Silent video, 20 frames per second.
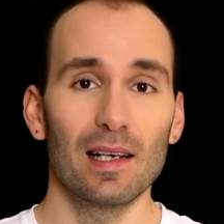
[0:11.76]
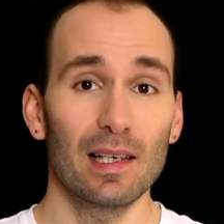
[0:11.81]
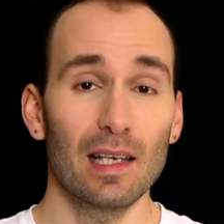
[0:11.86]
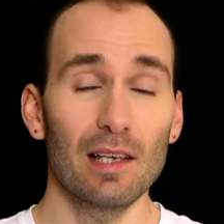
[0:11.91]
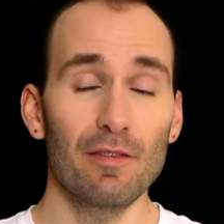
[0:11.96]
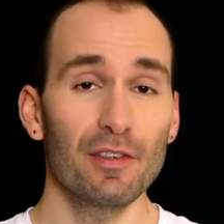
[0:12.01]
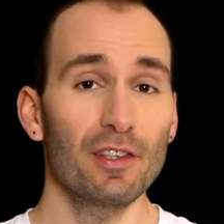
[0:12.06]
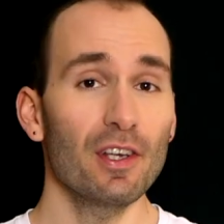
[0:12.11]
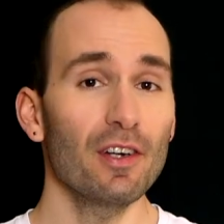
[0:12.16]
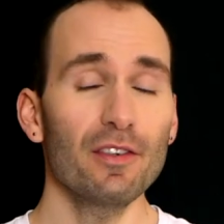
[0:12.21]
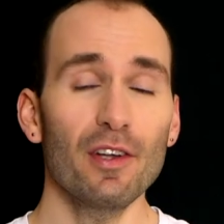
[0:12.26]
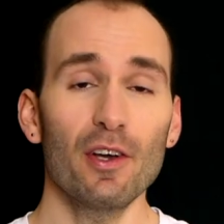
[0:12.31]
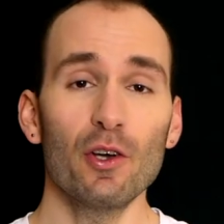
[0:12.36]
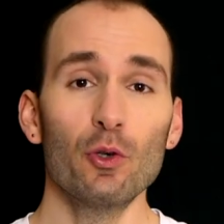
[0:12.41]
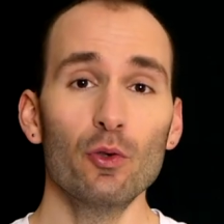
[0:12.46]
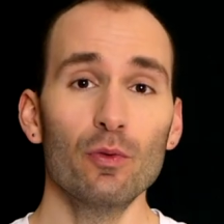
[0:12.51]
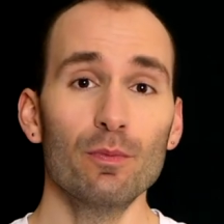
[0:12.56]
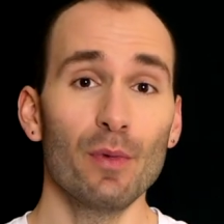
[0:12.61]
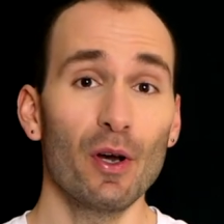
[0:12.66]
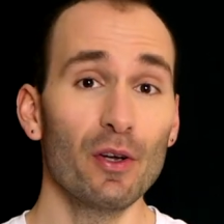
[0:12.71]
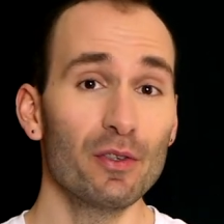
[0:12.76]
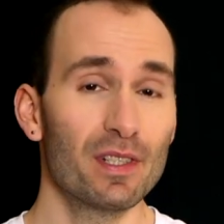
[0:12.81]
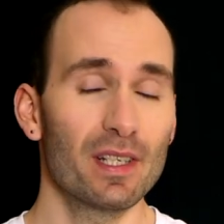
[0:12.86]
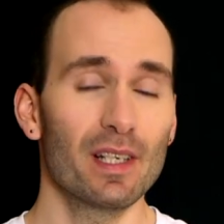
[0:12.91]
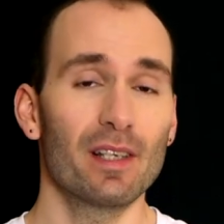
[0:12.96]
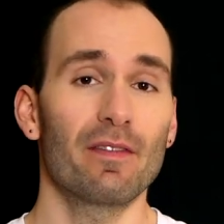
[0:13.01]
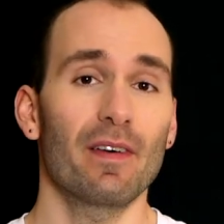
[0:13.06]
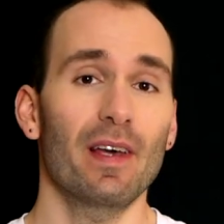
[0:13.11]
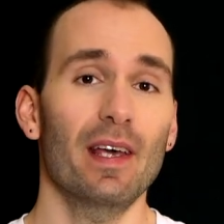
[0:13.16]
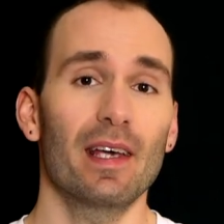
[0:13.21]
If you don't know who
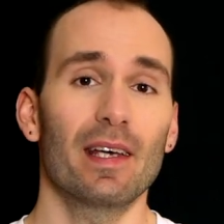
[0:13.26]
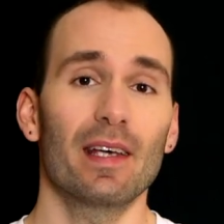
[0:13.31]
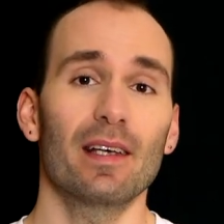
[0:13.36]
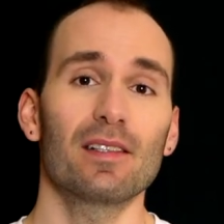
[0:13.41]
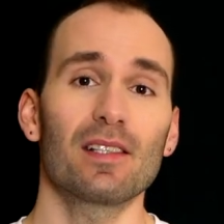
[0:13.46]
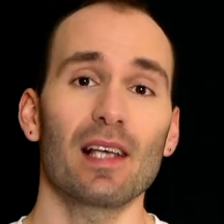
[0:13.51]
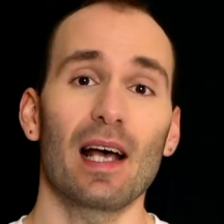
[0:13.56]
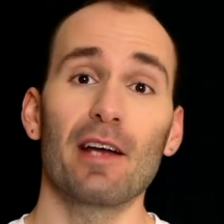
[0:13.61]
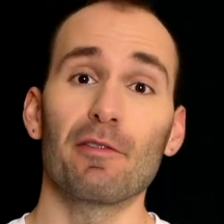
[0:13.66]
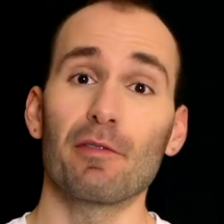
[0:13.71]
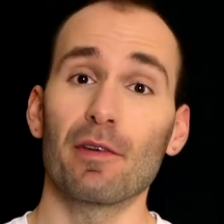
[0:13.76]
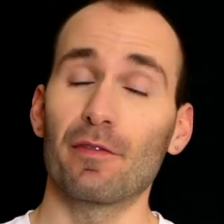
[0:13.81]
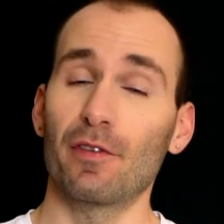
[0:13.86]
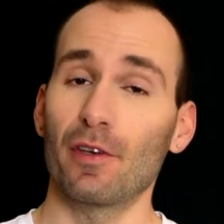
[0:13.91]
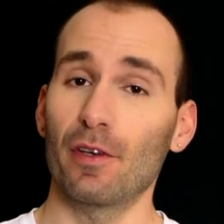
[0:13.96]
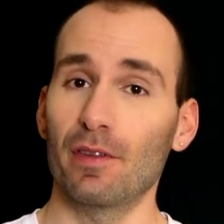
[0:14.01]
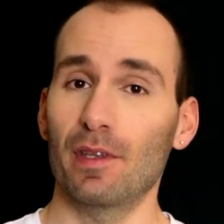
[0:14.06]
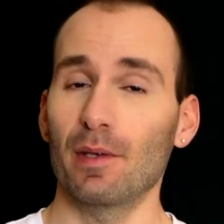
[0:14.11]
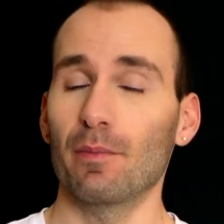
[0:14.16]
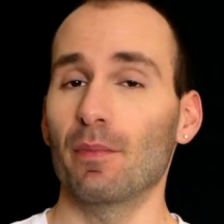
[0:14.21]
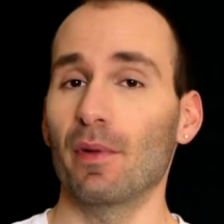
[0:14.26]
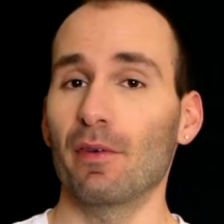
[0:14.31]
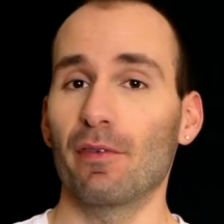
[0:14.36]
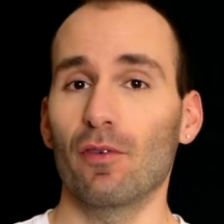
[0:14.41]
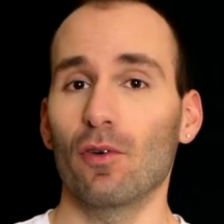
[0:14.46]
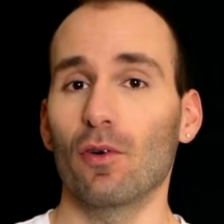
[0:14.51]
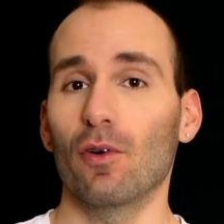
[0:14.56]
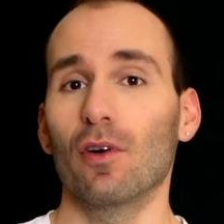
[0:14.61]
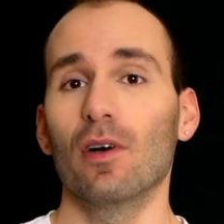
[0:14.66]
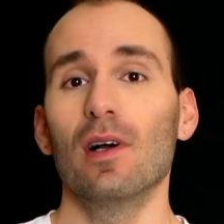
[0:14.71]
Motif is, I reviewed them
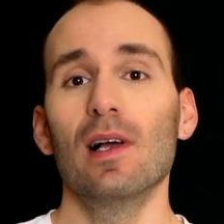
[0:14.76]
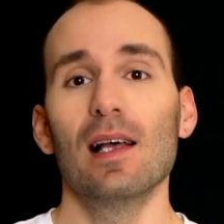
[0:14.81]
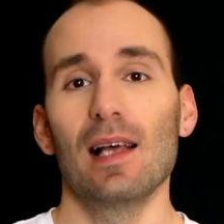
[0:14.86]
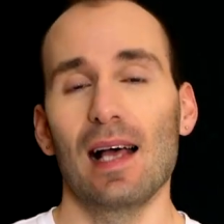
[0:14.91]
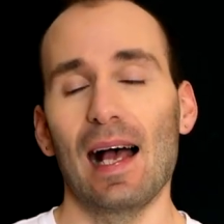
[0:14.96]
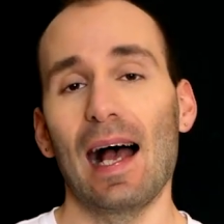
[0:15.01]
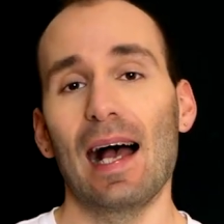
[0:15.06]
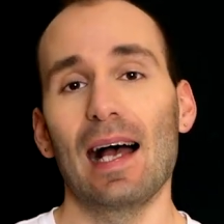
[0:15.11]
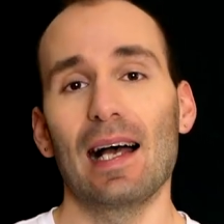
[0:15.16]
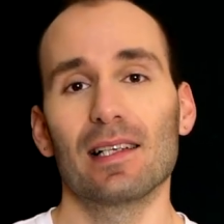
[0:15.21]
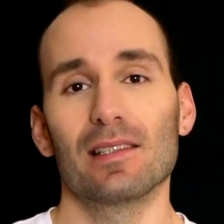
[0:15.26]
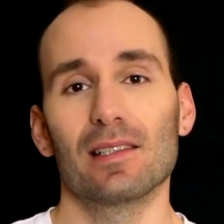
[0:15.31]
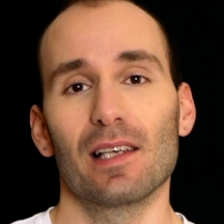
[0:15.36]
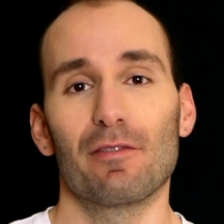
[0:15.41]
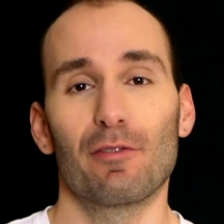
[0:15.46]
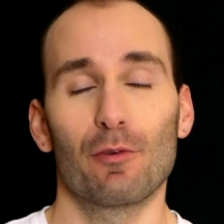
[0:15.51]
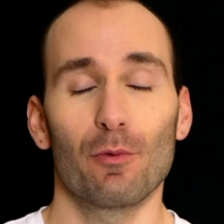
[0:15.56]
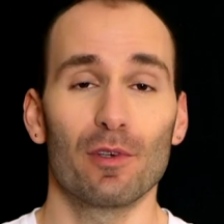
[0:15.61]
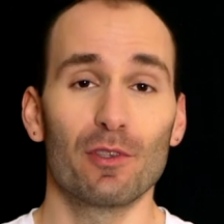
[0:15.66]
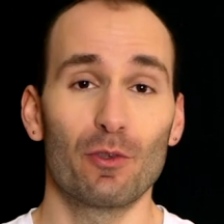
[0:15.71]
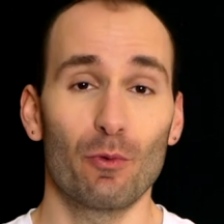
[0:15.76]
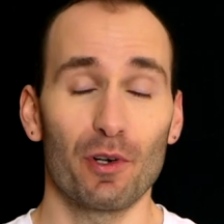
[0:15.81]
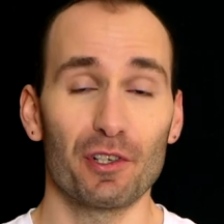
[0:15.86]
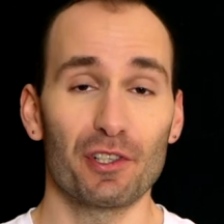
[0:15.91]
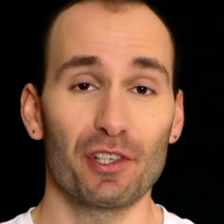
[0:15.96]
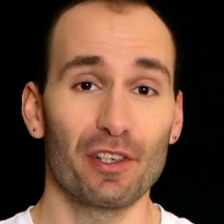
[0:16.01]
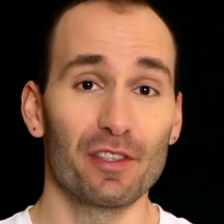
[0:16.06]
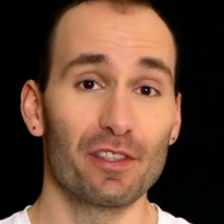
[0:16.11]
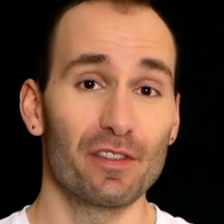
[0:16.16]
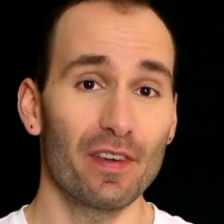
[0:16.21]
before, and if you want to
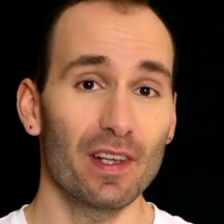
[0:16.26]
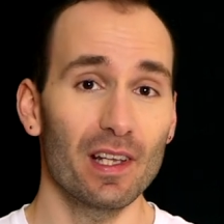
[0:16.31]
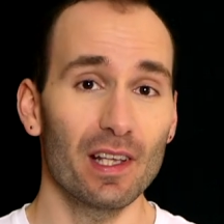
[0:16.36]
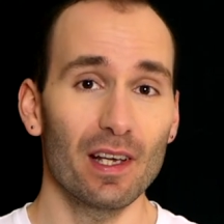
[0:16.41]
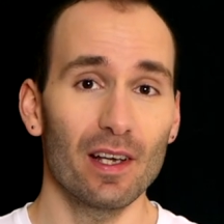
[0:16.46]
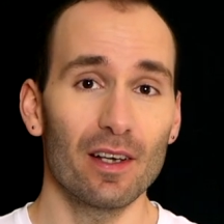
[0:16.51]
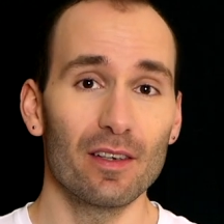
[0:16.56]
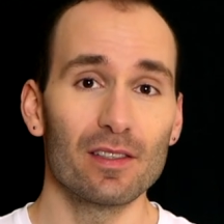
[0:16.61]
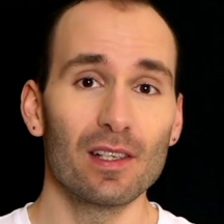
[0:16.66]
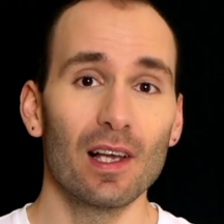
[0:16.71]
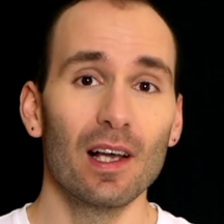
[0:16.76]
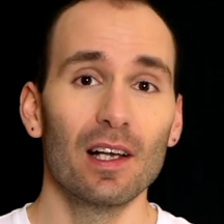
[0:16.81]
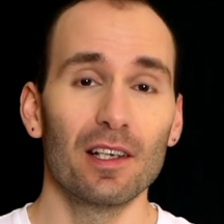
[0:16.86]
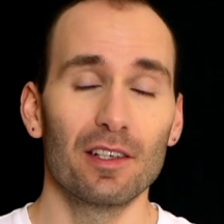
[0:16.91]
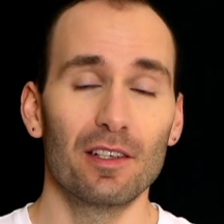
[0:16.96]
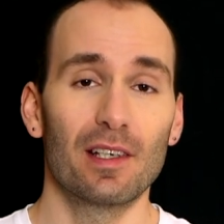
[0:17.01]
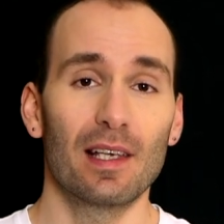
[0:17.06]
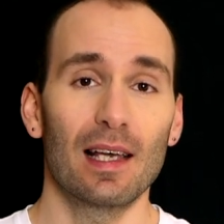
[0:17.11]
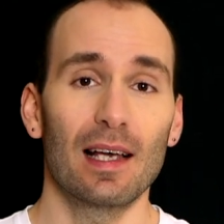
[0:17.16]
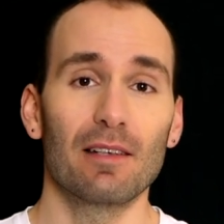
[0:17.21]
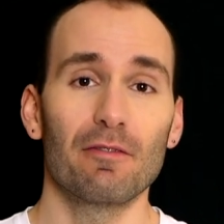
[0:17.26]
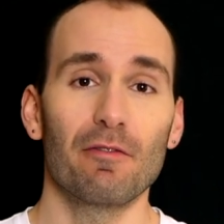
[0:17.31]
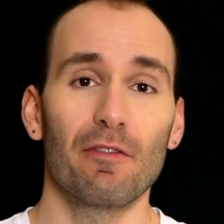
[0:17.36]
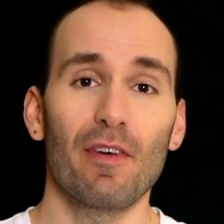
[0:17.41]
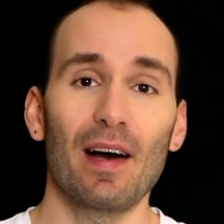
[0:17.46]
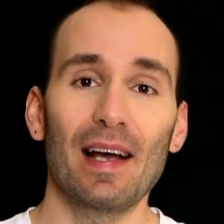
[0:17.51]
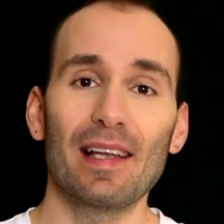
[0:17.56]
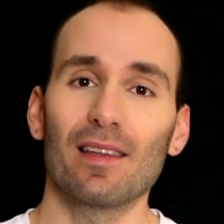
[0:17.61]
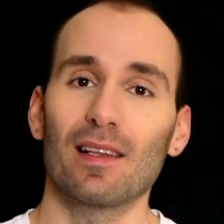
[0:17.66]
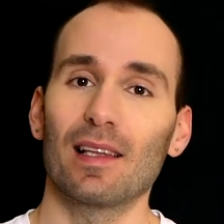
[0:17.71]
watch those videos, you can
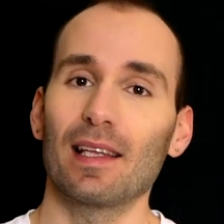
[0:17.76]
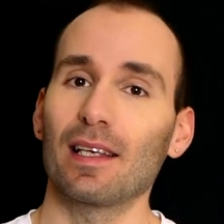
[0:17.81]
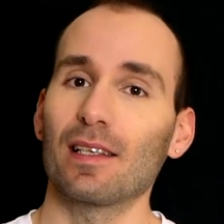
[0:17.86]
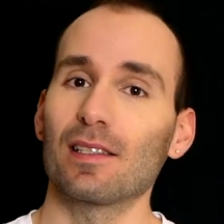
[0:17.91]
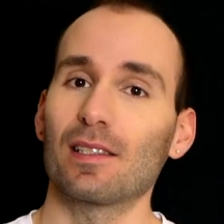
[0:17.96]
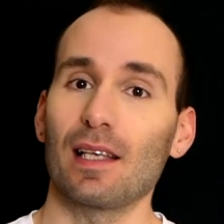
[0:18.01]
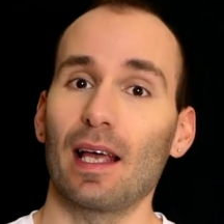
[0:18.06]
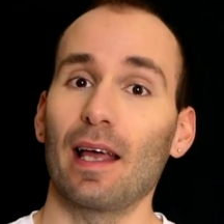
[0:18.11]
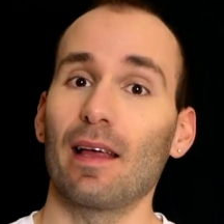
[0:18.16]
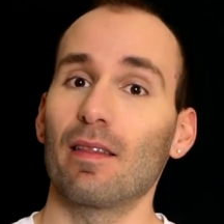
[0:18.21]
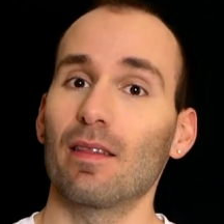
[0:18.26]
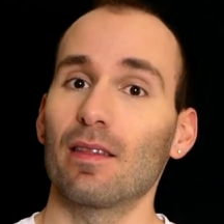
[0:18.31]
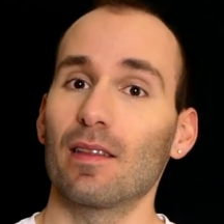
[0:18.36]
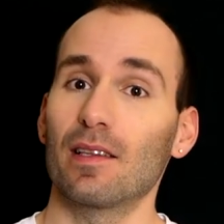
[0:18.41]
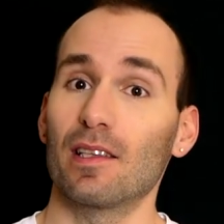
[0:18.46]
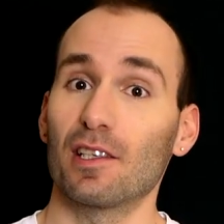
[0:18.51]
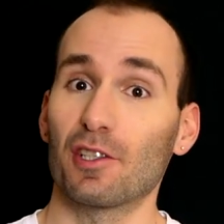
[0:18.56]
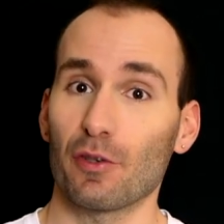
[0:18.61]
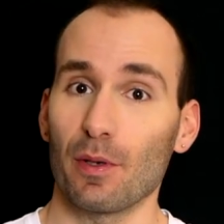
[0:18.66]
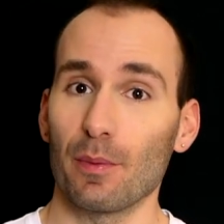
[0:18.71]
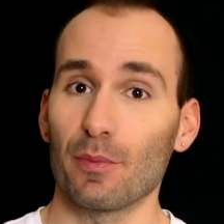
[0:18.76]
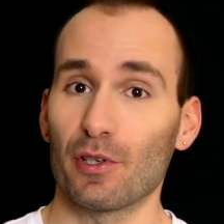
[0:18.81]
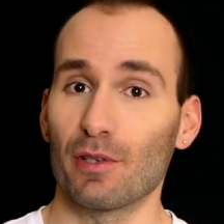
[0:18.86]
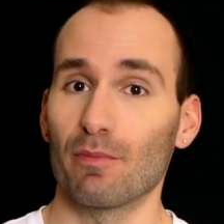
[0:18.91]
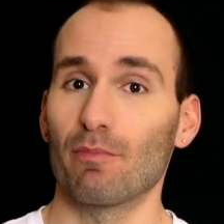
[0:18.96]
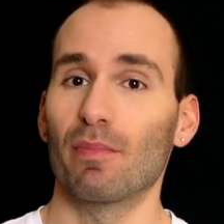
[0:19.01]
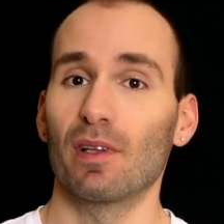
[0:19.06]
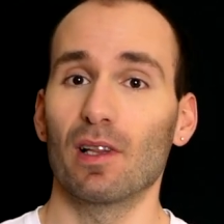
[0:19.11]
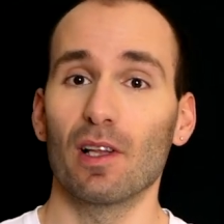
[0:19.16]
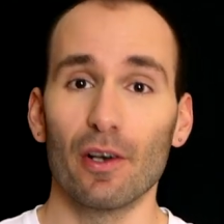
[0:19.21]
find the links in the
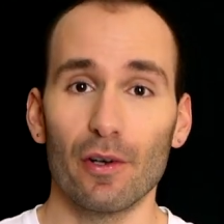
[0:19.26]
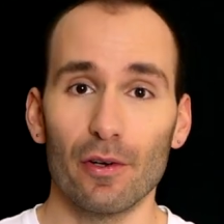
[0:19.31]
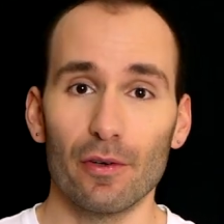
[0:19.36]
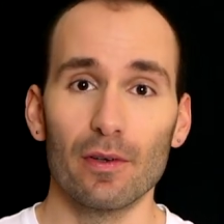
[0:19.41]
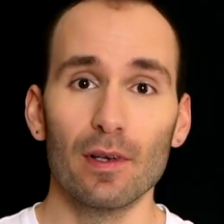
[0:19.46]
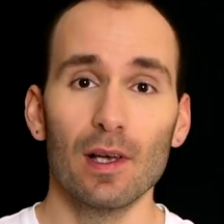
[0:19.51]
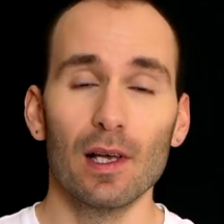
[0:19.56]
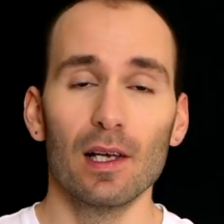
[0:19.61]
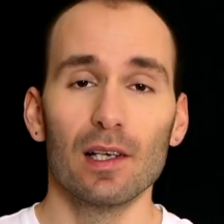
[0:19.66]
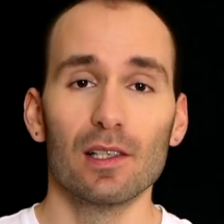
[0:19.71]
description below.